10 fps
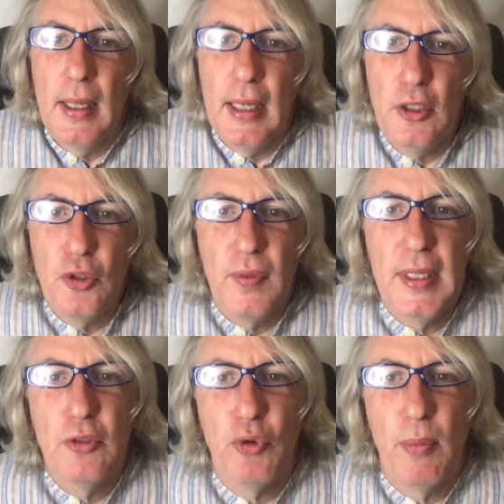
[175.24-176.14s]
Each of
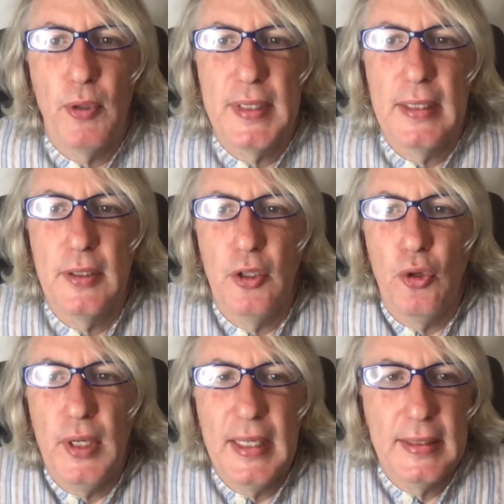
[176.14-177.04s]
these represents a
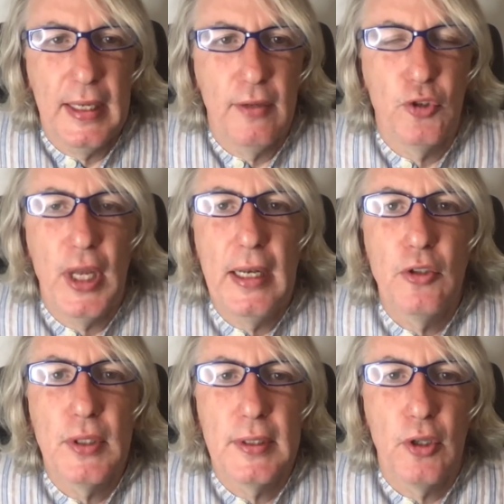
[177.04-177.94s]
unique set of
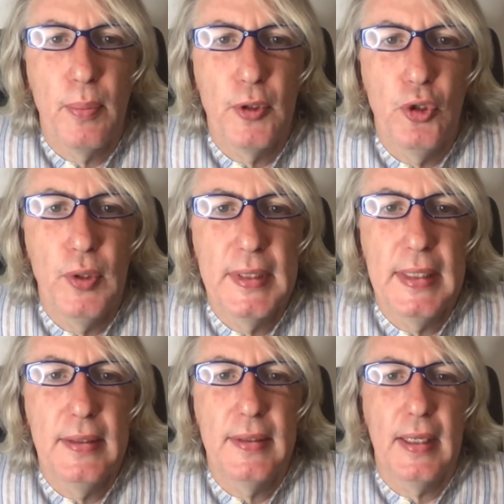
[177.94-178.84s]
challenges and
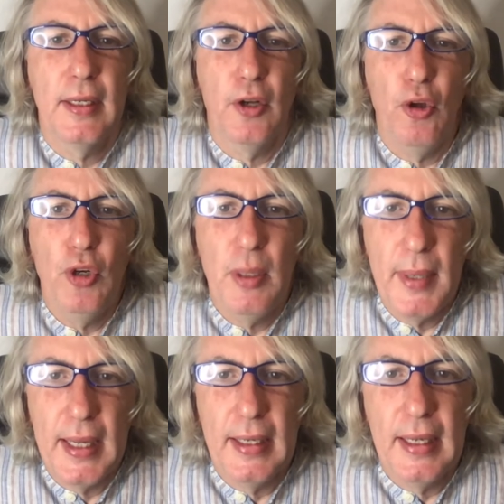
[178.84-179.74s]
opportunities that can only
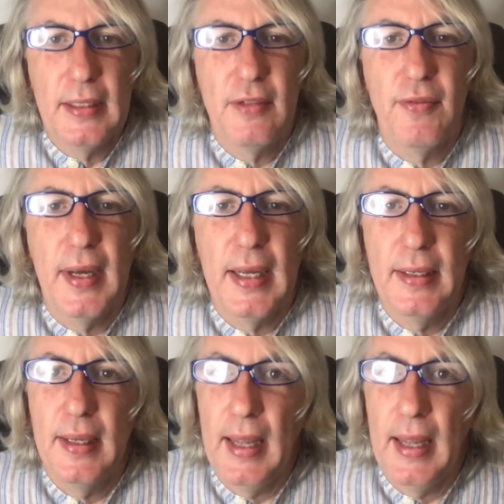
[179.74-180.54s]
be identified